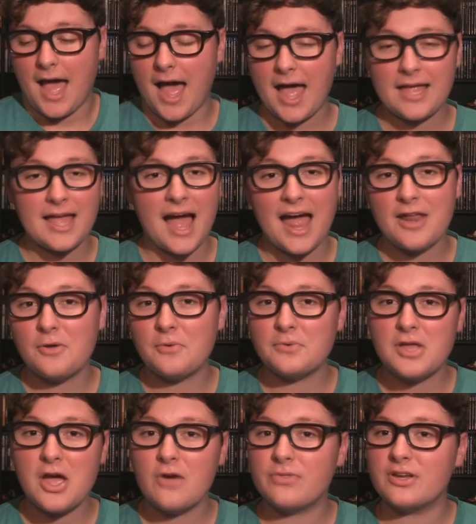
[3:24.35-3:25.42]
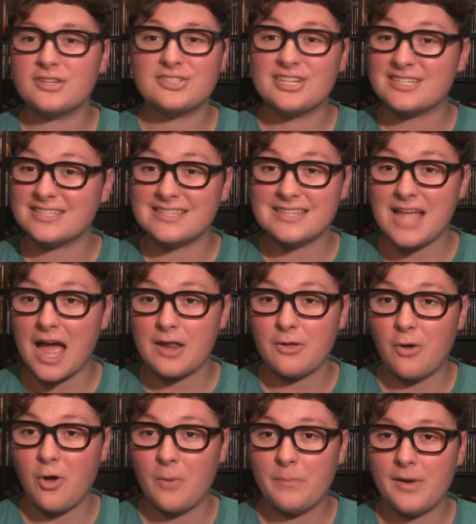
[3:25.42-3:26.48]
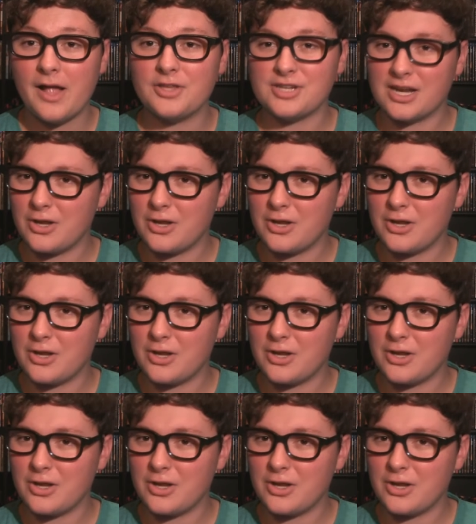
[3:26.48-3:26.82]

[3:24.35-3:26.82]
I don't know, there's just not a whole bunch.